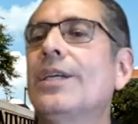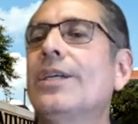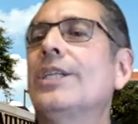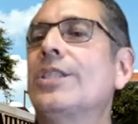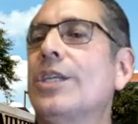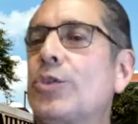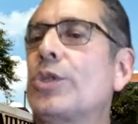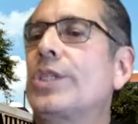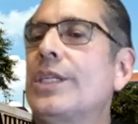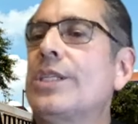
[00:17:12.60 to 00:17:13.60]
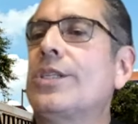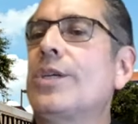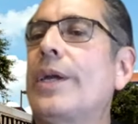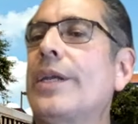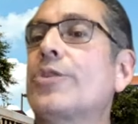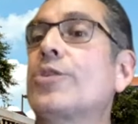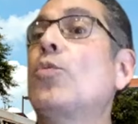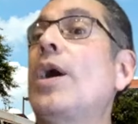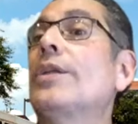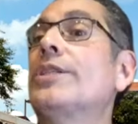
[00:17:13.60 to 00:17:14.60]
it's interesting to see right now. So
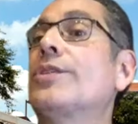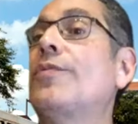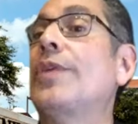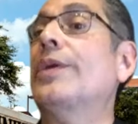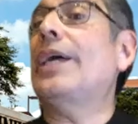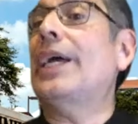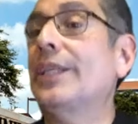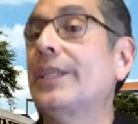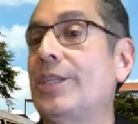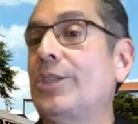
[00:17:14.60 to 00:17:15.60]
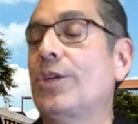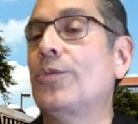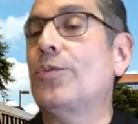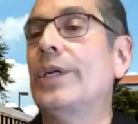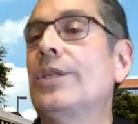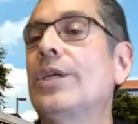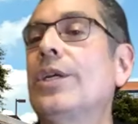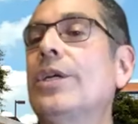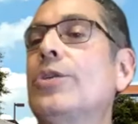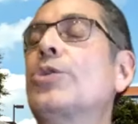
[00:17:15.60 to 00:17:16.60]
while it's very likely that he's going to win,
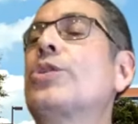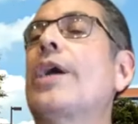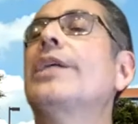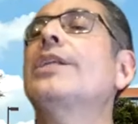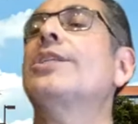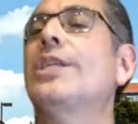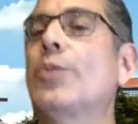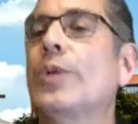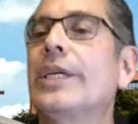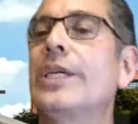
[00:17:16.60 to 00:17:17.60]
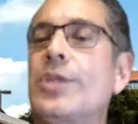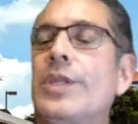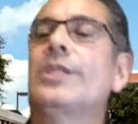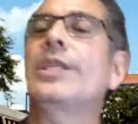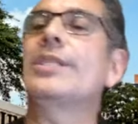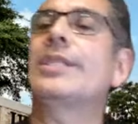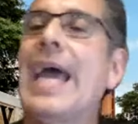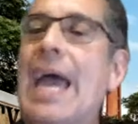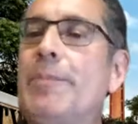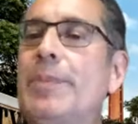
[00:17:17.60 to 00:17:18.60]
you're starting to see really interesting things
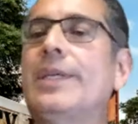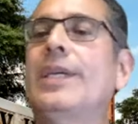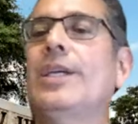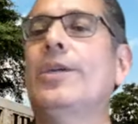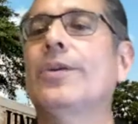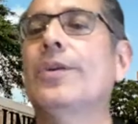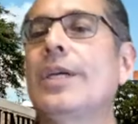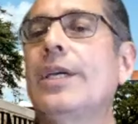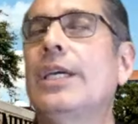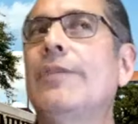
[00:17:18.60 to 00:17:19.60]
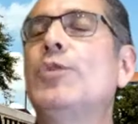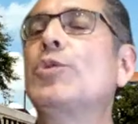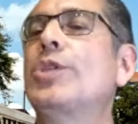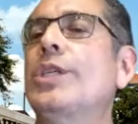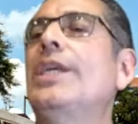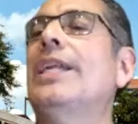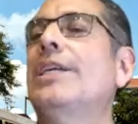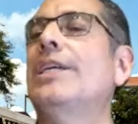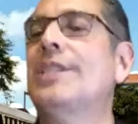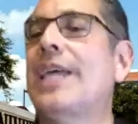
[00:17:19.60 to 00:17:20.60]
happening here. If you see any
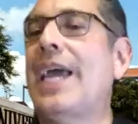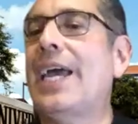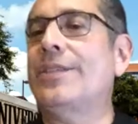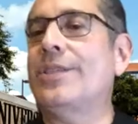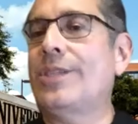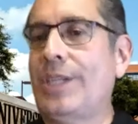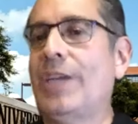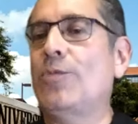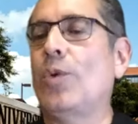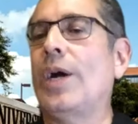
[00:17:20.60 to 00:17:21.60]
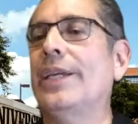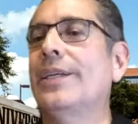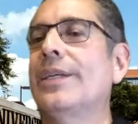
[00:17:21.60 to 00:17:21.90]
of his ads statewide,